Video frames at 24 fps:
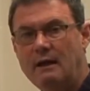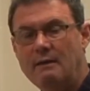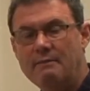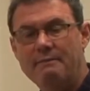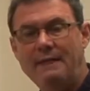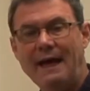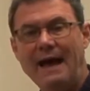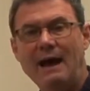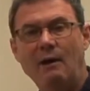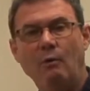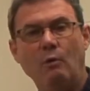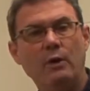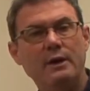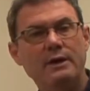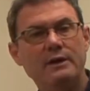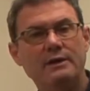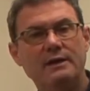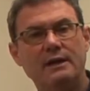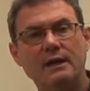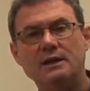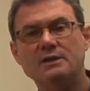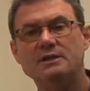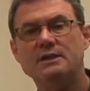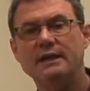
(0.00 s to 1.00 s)
That one
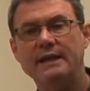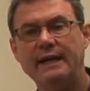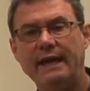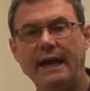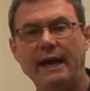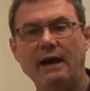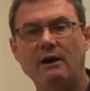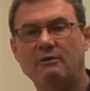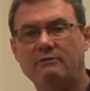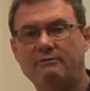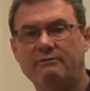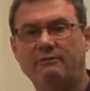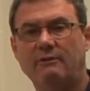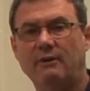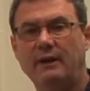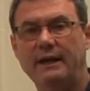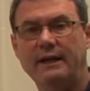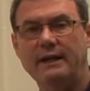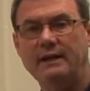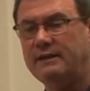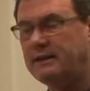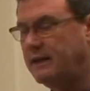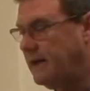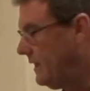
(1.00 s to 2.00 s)
doesn't count for
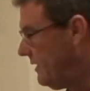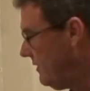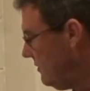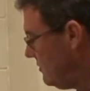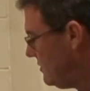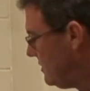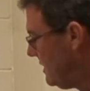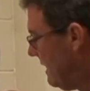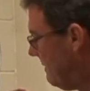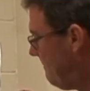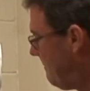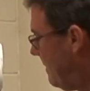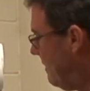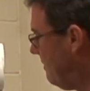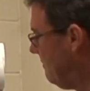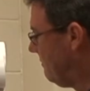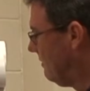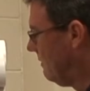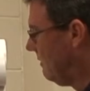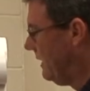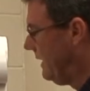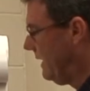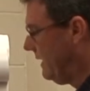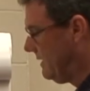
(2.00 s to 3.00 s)
anything. You skip
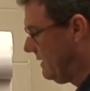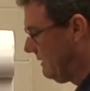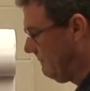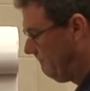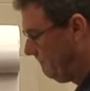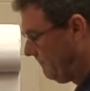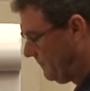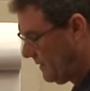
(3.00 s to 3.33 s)
over it.